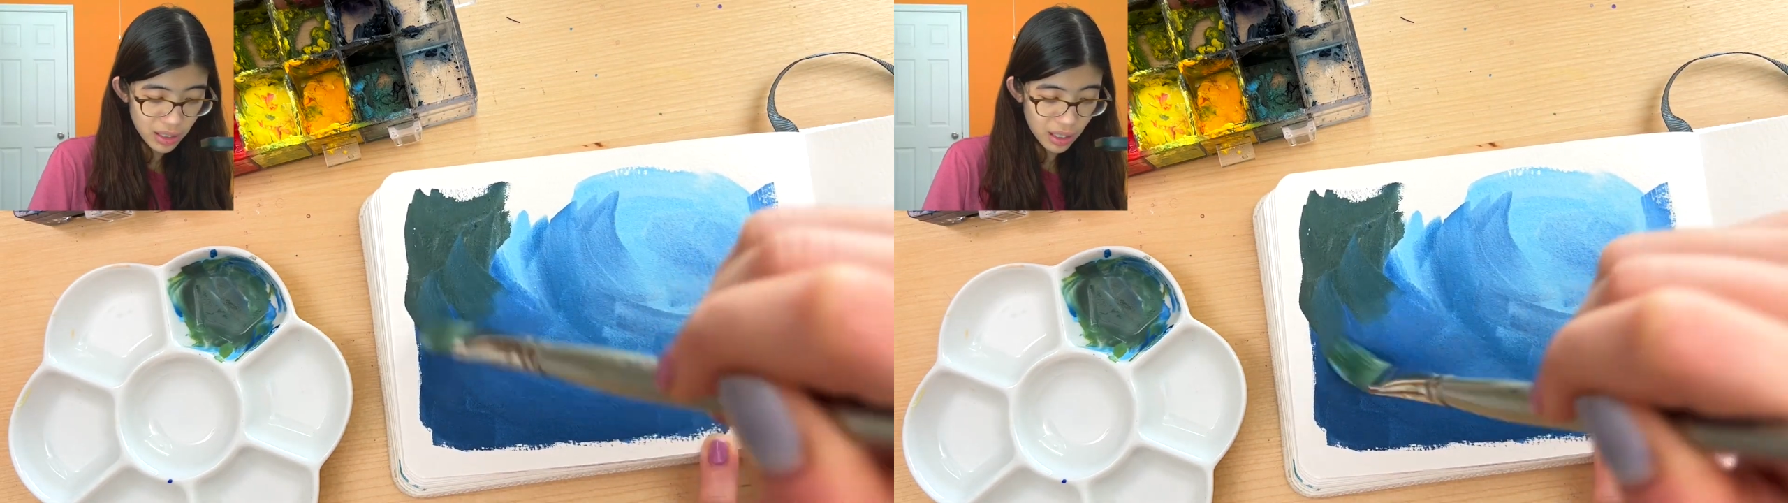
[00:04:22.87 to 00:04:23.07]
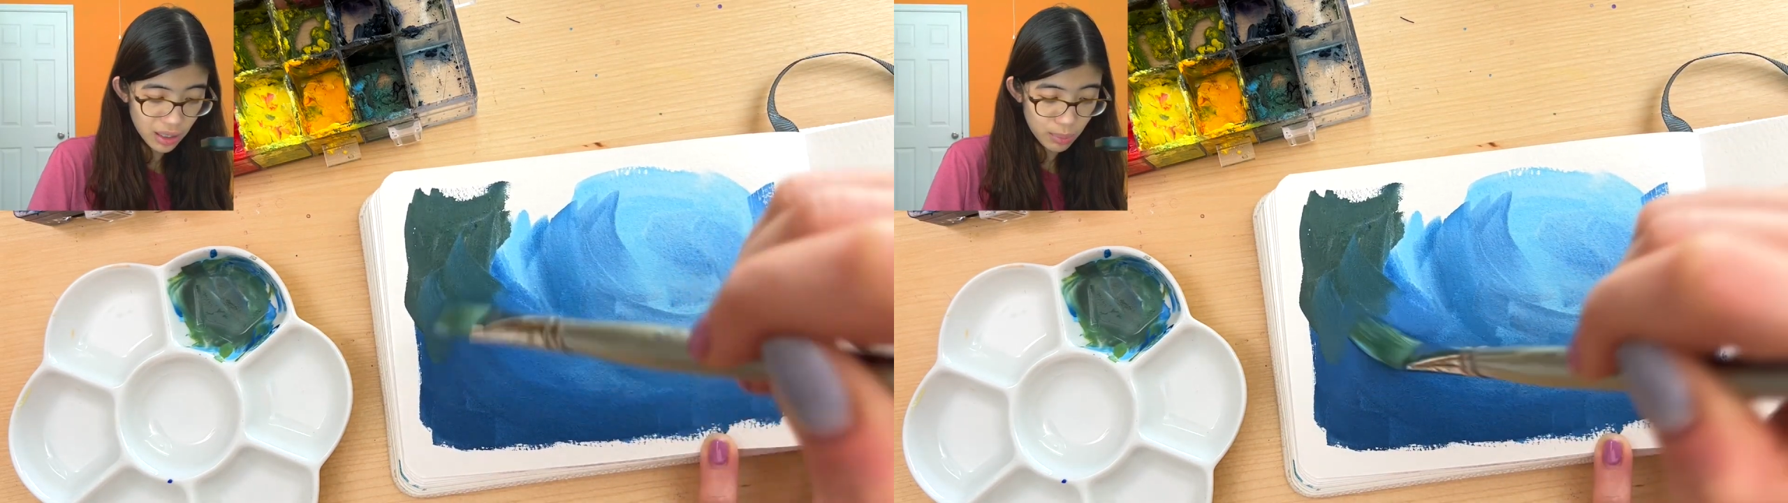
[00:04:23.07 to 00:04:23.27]

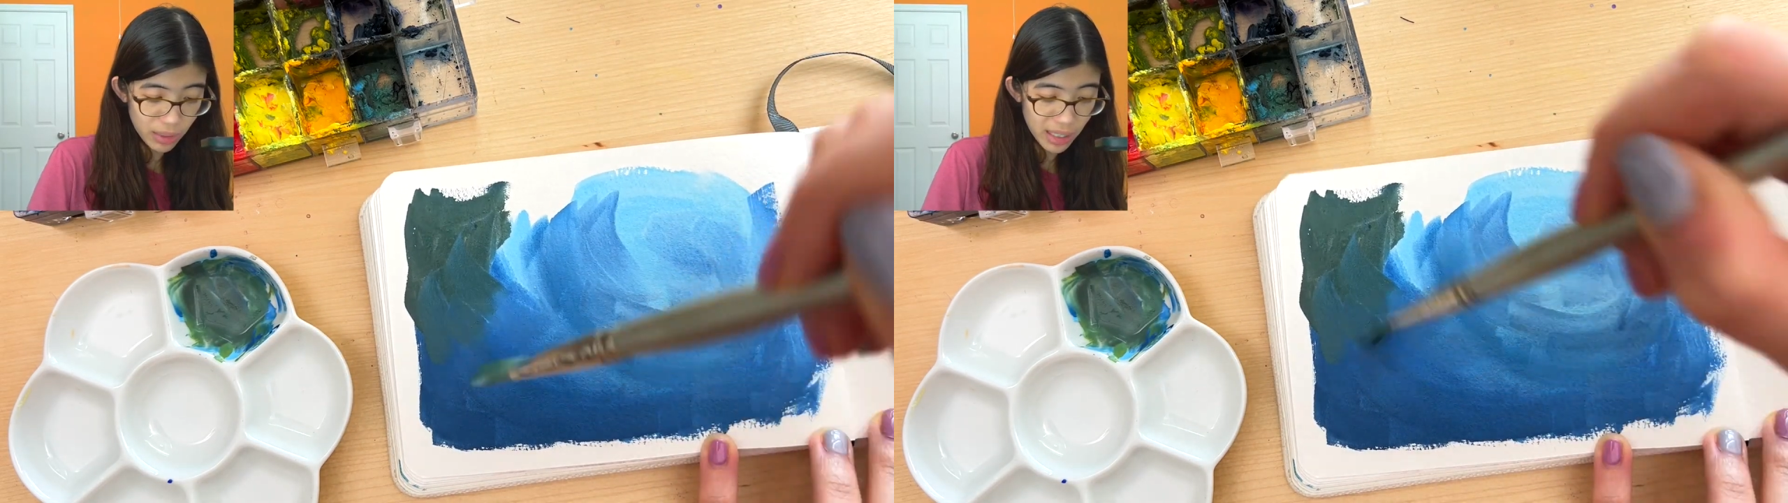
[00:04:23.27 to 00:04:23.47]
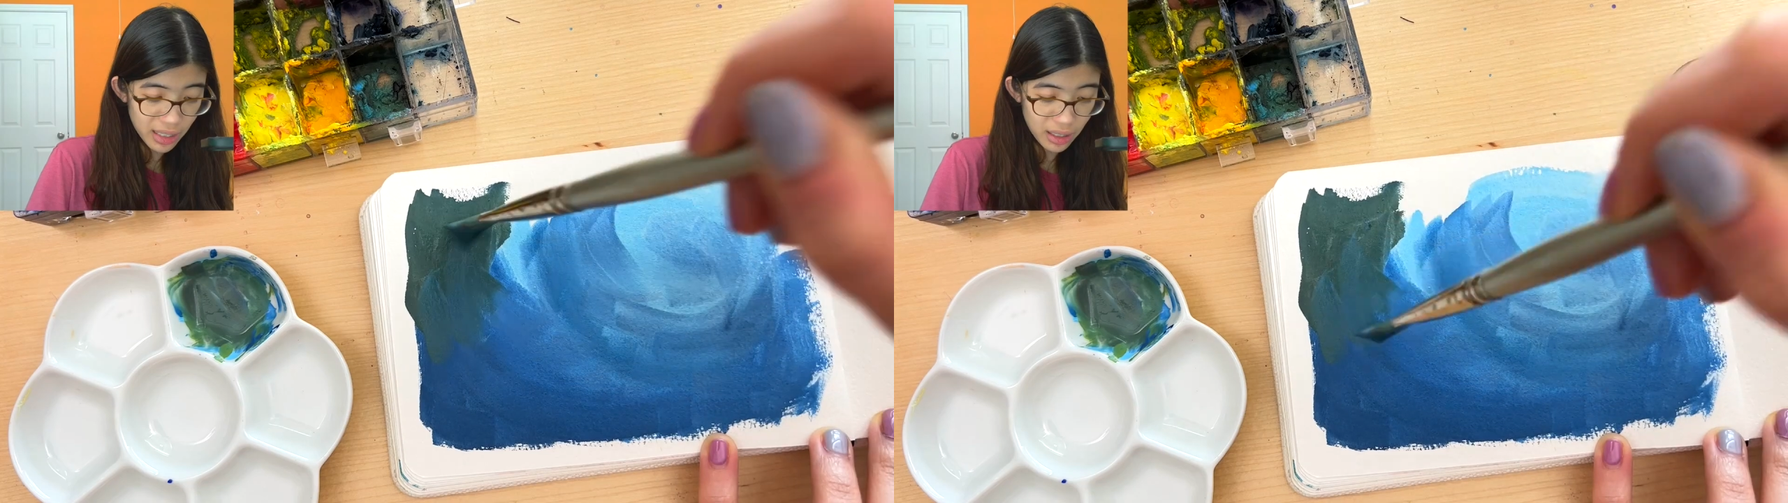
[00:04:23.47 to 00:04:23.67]
color
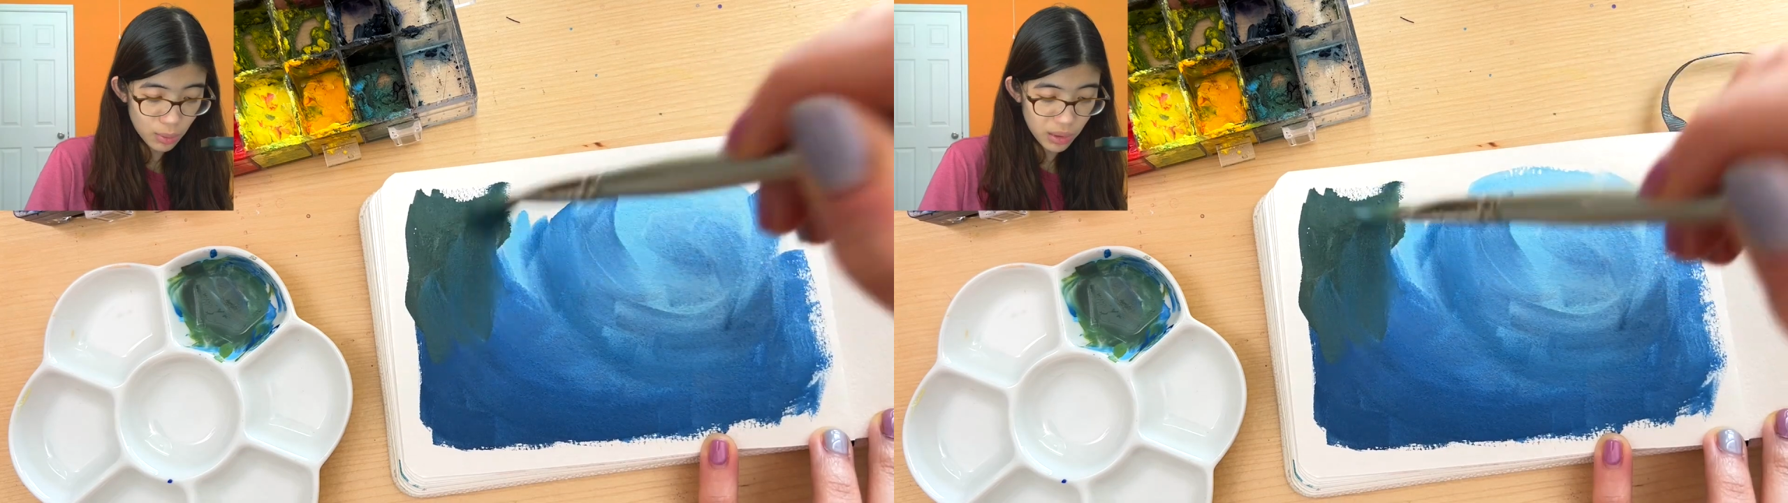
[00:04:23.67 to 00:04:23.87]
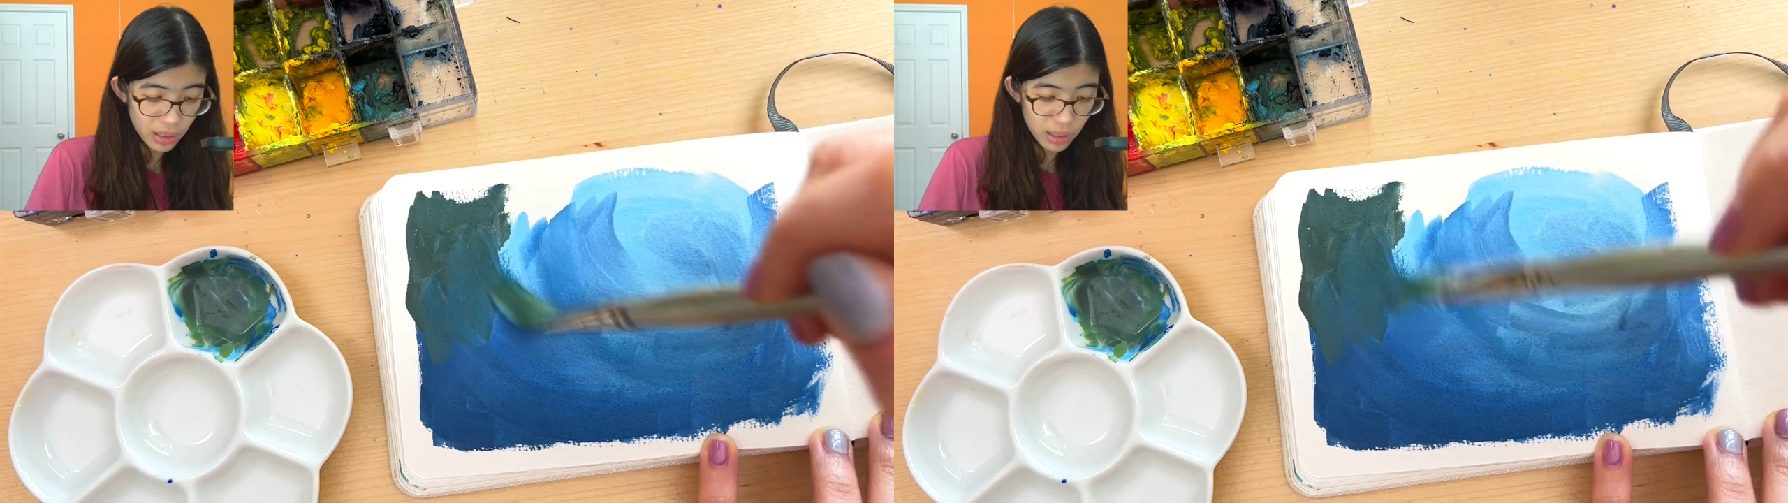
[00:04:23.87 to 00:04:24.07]
blending in
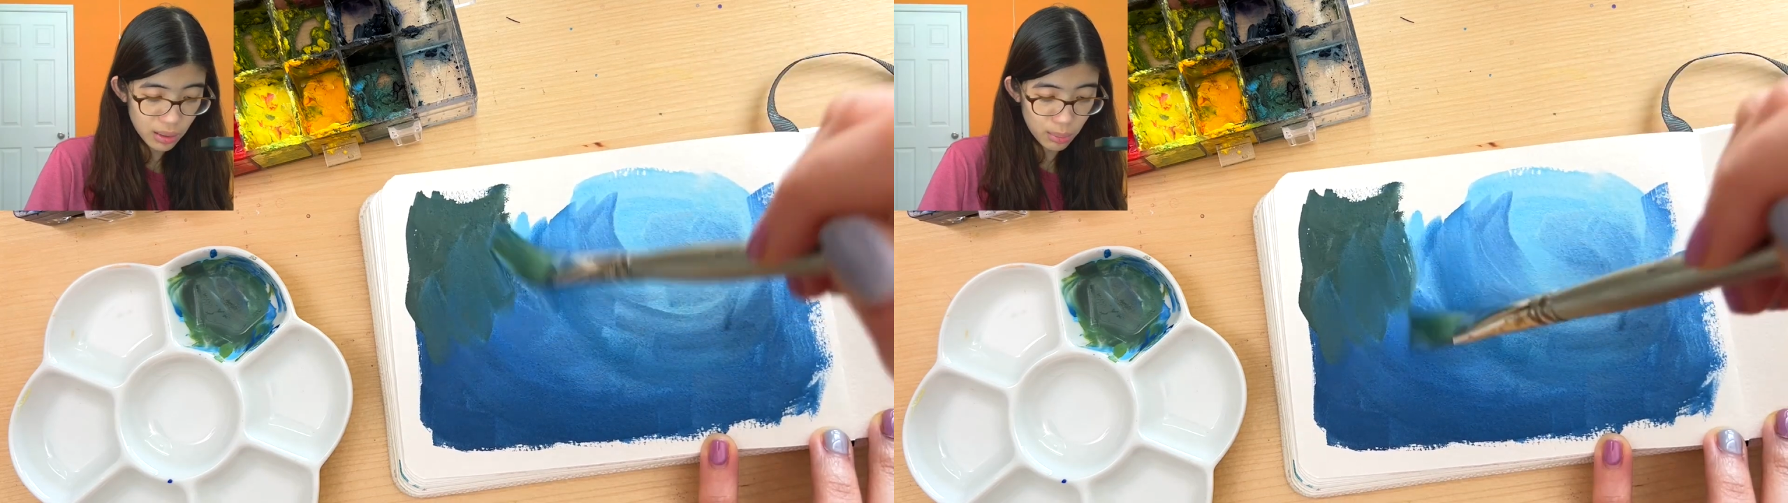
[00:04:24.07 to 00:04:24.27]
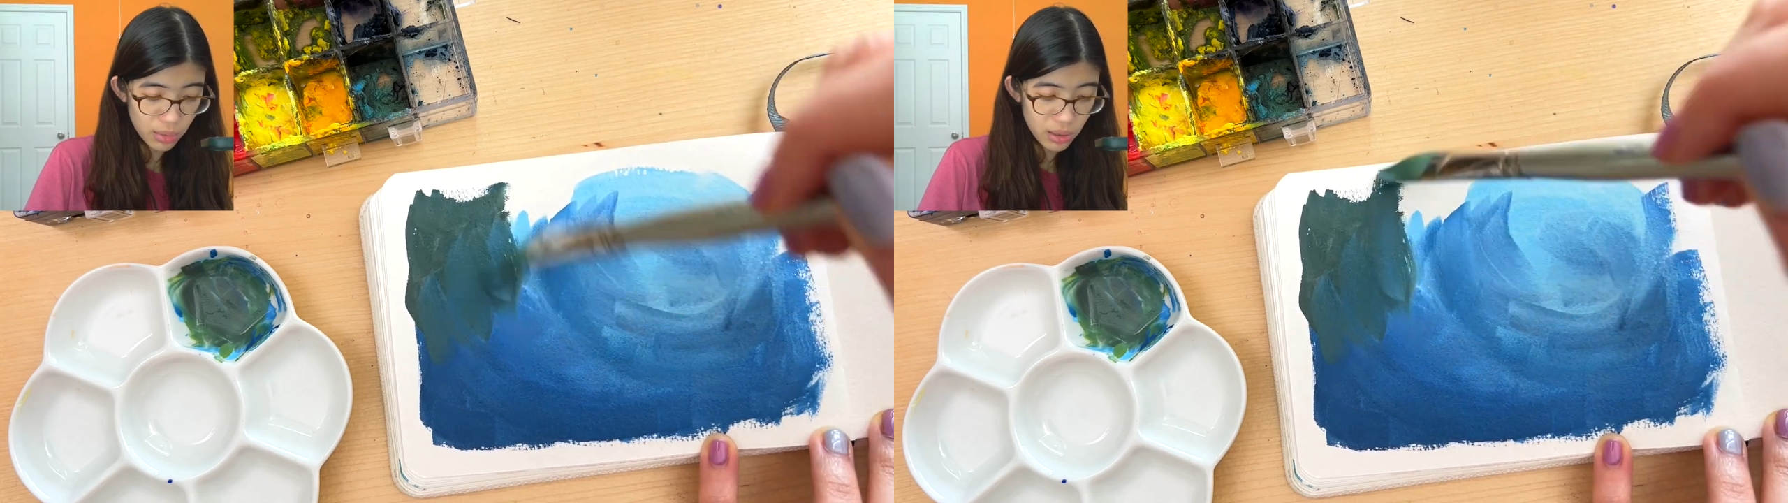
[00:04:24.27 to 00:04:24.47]
with
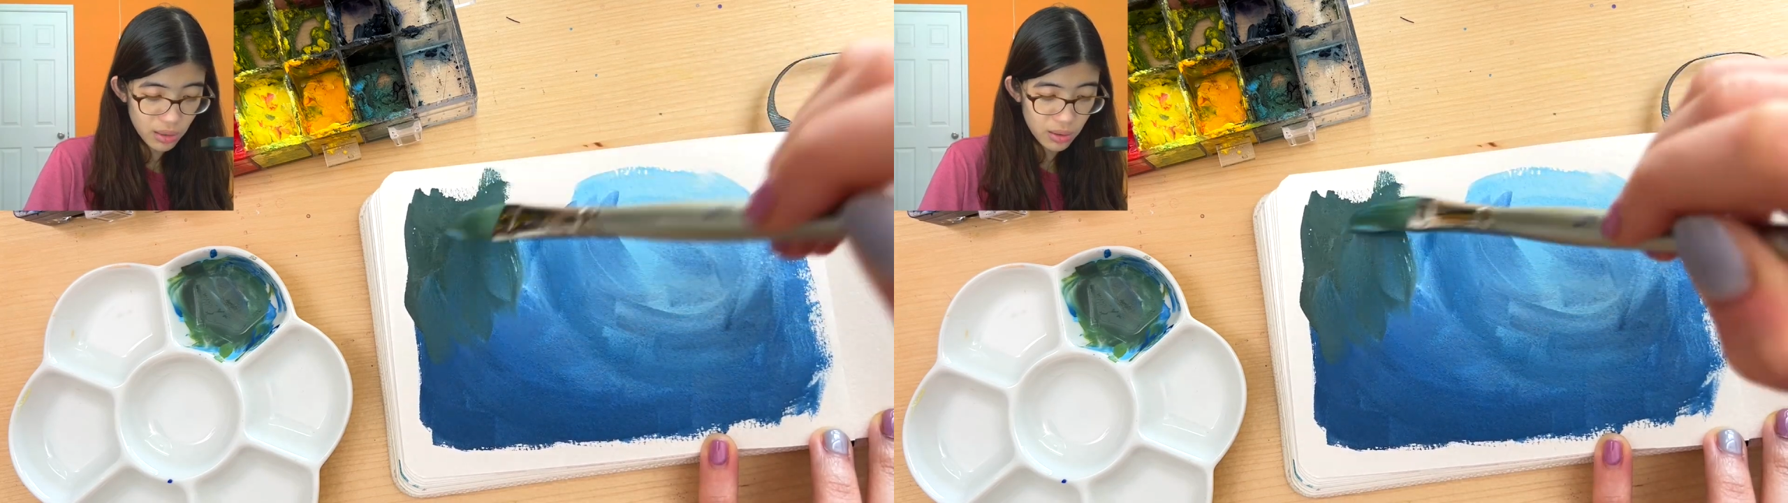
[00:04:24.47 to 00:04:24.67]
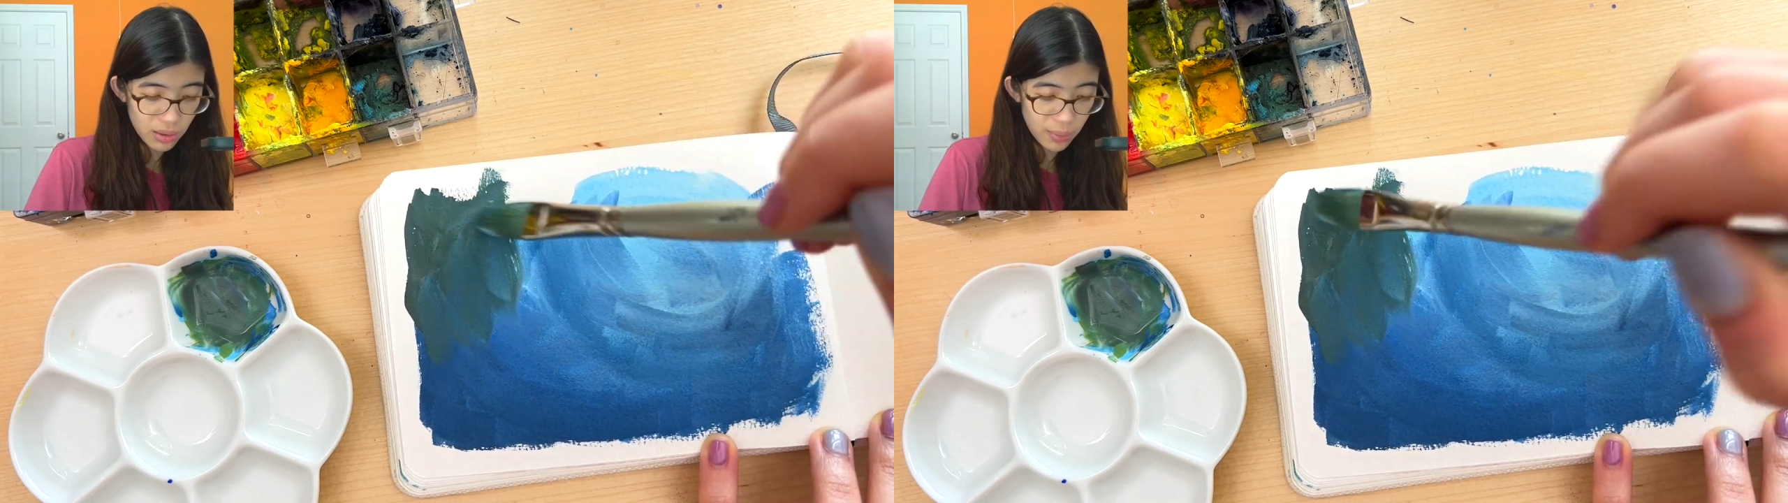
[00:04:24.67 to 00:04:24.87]
the
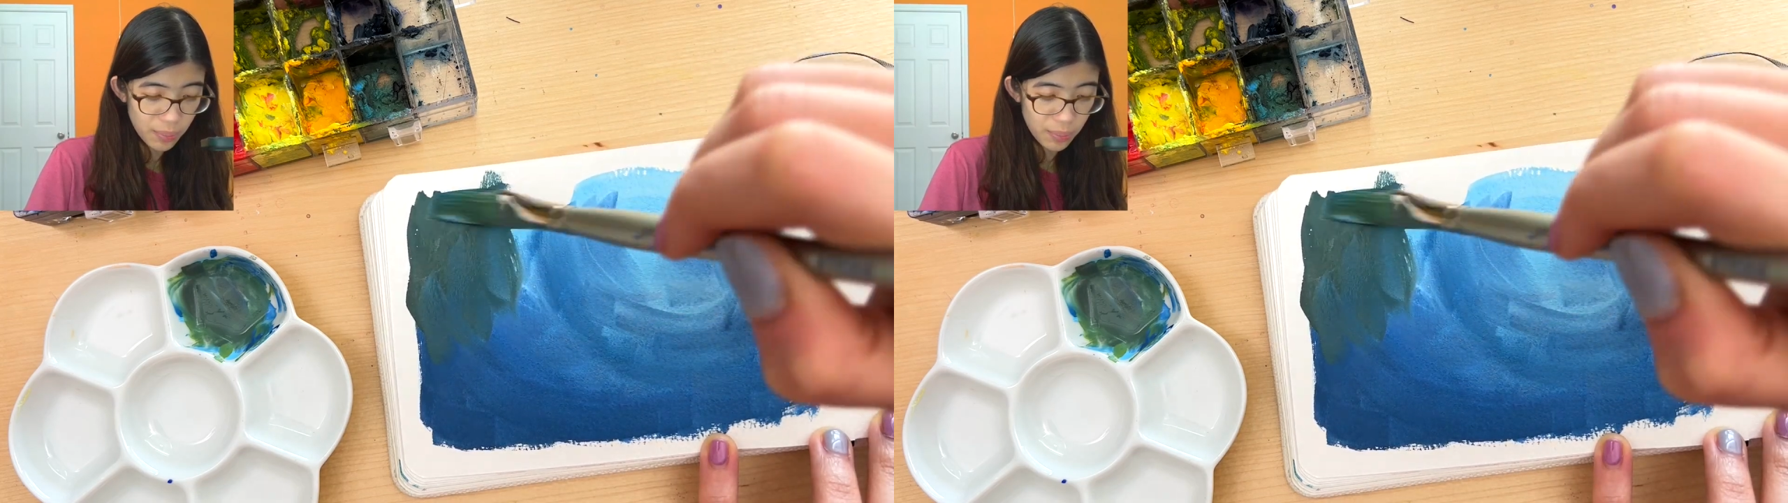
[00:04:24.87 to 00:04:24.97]
blue.